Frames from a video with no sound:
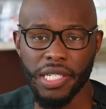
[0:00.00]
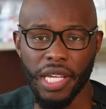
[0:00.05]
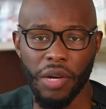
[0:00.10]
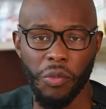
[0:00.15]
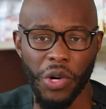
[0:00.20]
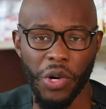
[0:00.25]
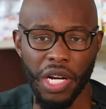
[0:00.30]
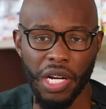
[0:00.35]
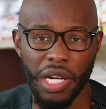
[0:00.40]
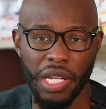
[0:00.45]
And
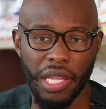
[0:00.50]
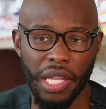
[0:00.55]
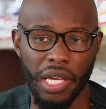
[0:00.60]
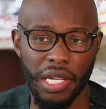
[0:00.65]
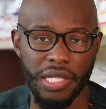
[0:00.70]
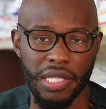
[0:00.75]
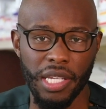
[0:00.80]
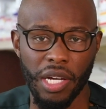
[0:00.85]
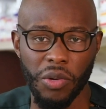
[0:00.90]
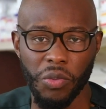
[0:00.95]
one of the
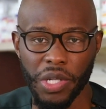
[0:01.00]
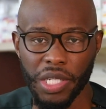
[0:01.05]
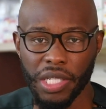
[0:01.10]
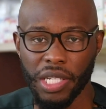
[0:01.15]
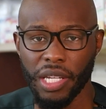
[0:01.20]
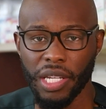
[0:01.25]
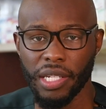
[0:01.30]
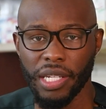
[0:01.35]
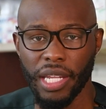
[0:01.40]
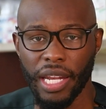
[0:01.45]
things that we
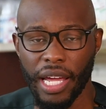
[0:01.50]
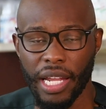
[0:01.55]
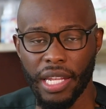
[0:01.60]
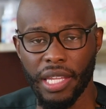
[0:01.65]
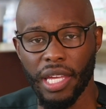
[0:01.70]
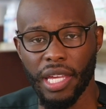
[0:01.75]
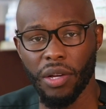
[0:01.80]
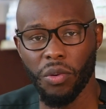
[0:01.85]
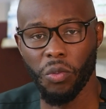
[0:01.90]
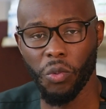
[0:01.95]
did that I
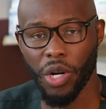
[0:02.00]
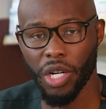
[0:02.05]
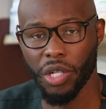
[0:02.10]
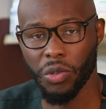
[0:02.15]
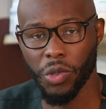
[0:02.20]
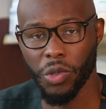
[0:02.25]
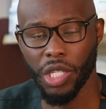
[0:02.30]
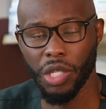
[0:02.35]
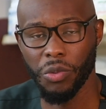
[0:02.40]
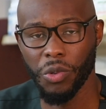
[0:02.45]
think worked
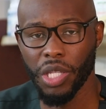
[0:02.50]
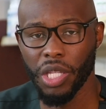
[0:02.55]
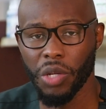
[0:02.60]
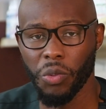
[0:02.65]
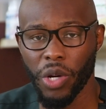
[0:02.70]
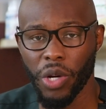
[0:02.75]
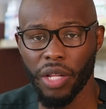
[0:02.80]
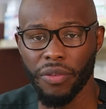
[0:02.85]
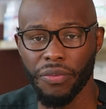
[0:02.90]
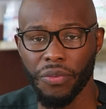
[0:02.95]
really, really
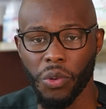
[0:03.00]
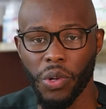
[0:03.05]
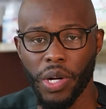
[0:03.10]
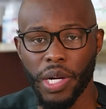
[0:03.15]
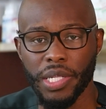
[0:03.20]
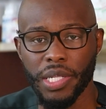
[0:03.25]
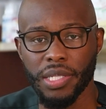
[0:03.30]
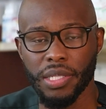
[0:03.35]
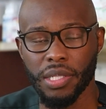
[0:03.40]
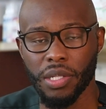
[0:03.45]
well for
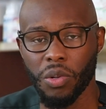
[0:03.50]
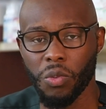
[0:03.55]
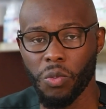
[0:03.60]
us,